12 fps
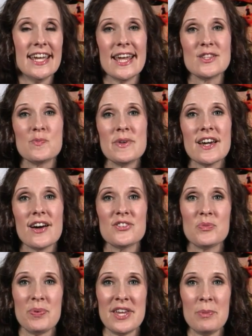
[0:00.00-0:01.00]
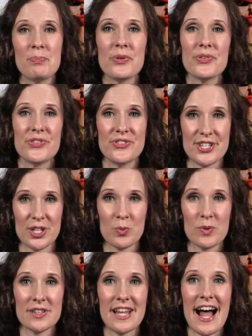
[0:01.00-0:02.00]
It's because people
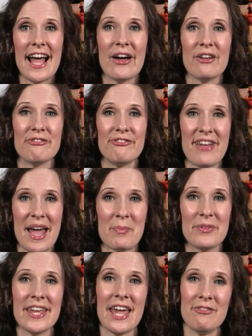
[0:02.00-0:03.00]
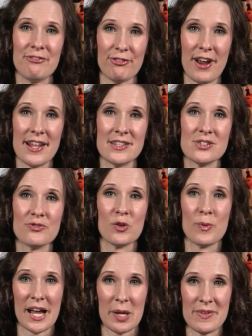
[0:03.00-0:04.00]
still rely on family and friends
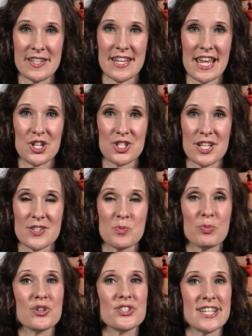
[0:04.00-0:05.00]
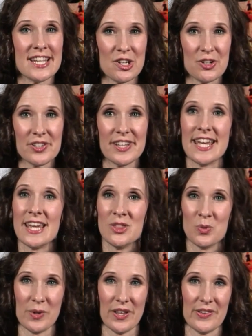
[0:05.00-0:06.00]
for recommendations, particularly
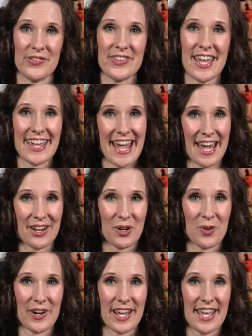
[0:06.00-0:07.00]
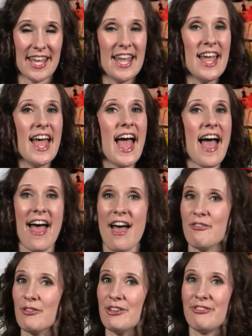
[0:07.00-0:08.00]
in the real estate category.
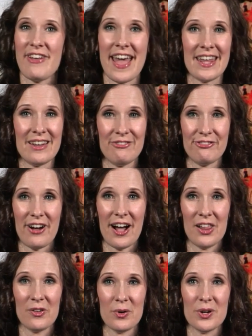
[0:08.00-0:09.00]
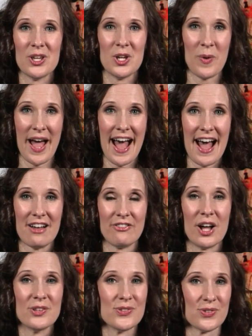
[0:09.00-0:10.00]
Every fan and follower you have
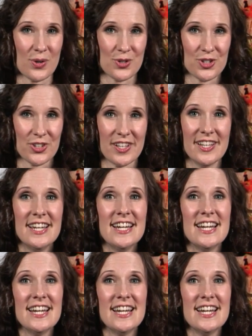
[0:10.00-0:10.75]
on social